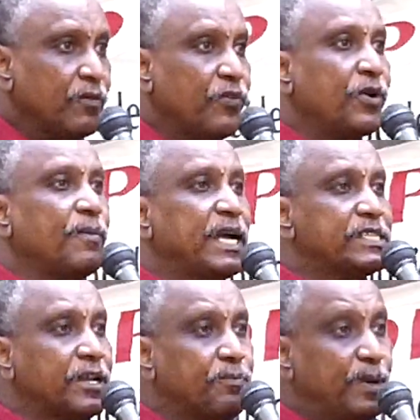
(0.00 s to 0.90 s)
from
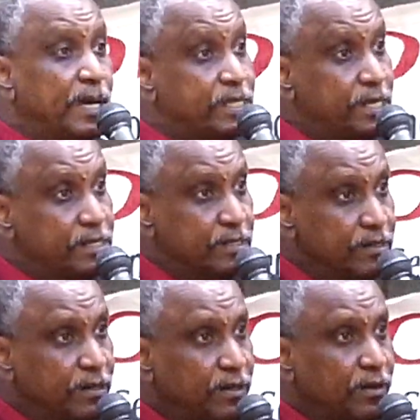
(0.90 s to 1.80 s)
other places.
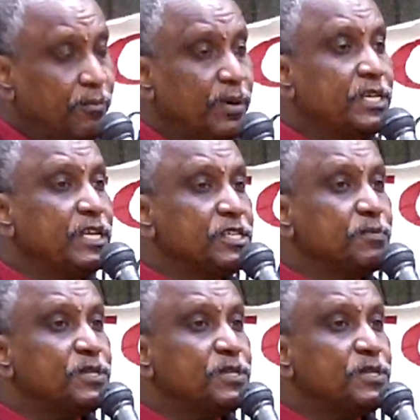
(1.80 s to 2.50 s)
Bashir is